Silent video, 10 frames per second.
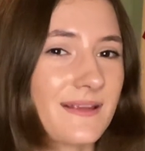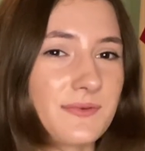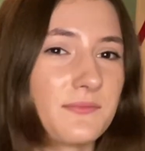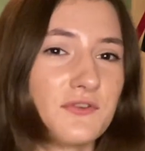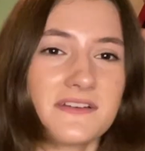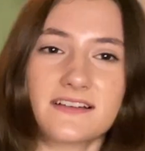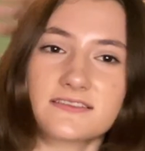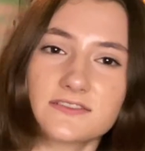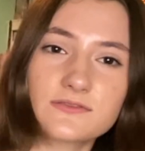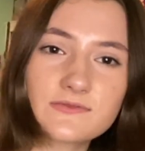keep him moving
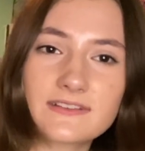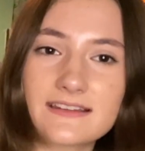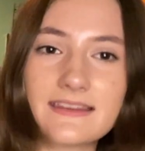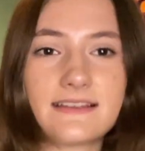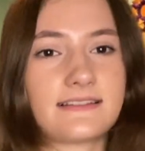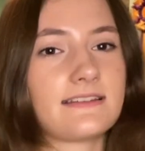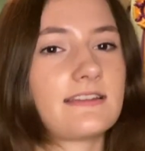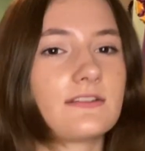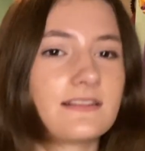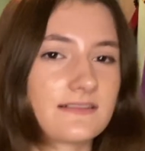because he was really lazy.
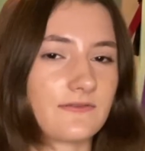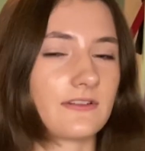He doesn't